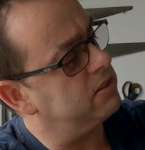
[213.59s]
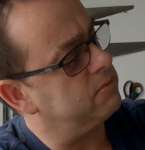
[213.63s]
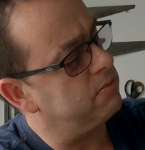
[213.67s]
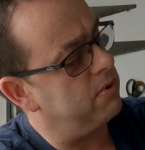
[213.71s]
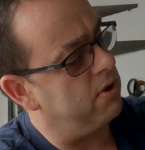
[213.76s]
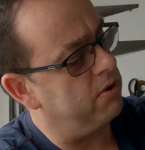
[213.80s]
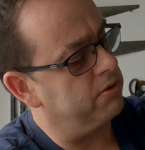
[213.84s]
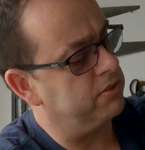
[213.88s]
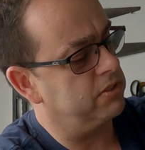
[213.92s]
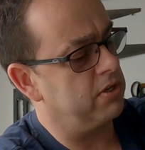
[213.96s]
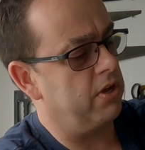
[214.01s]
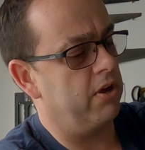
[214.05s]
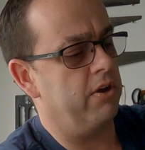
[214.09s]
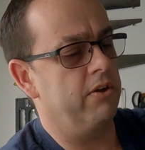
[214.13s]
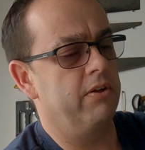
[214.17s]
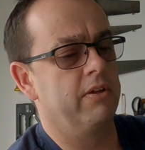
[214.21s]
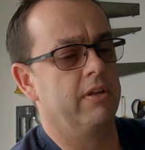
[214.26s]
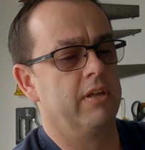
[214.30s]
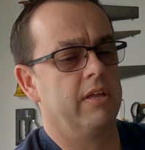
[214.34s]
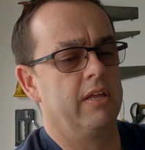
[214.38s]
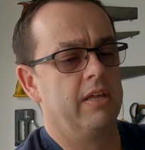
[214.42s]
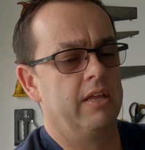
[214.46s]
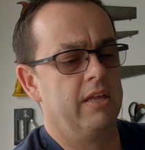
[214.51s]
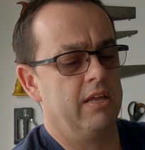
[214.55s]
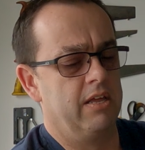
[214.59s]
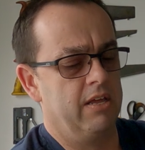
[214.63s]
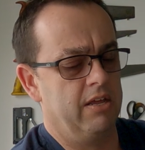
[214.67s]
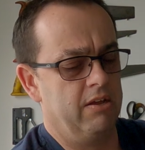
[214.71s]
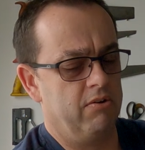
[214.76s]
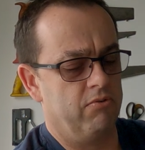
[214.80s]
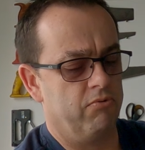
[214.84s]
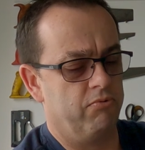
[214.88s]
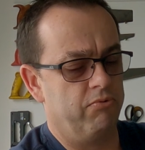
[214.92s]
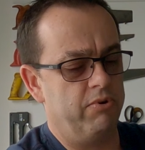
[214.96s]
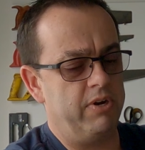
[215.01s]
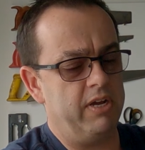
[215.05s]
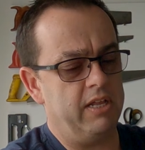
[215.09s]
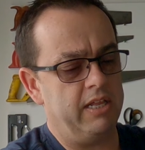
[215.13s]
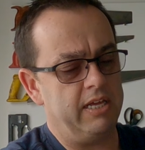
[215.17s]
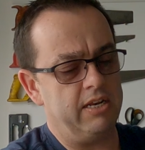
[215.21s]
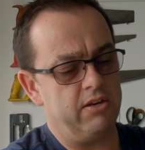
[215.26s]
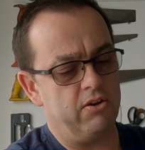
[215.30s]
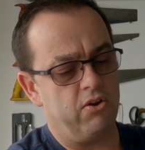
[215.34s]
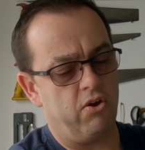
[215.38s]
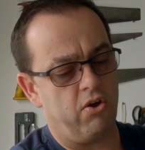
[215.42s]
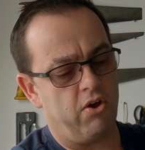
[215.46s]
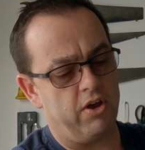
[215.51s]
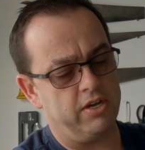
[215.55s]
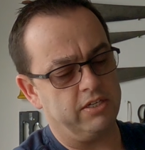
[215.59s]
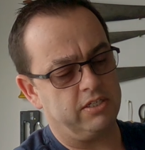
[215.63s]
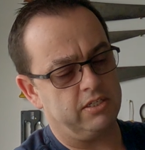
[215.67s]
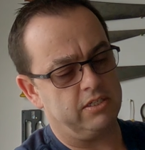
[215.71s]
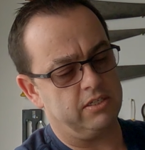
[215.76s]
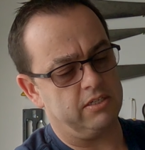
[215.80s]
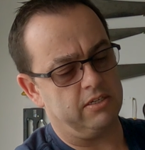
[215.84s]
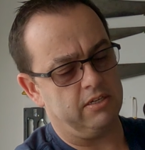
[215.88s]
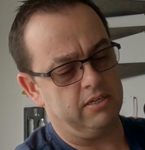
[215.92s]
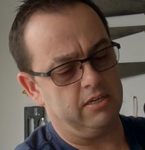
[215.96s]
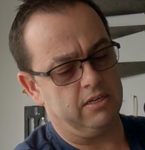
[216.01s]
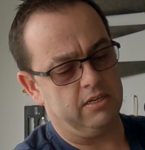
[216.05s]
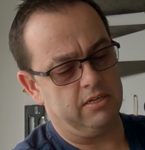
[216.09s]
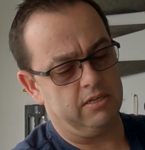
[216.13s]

as well. So really nice.